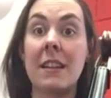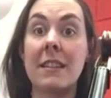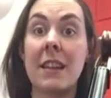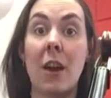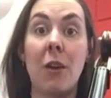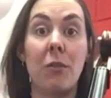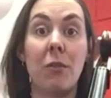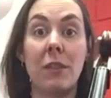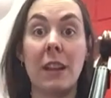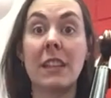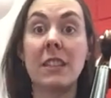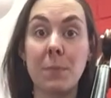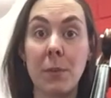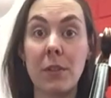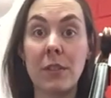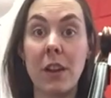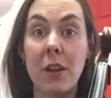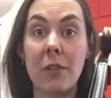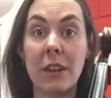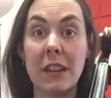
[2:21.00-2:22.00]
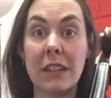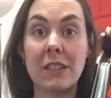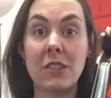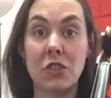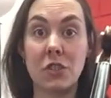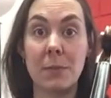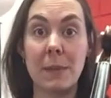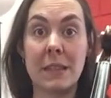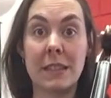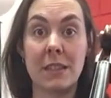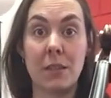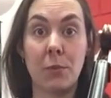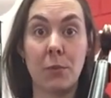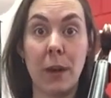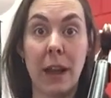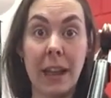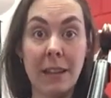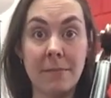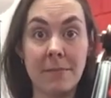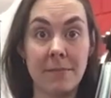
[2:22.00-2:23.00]
Now let's put our instruments
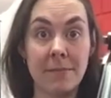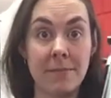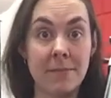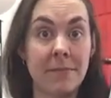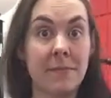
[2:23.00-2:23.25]
away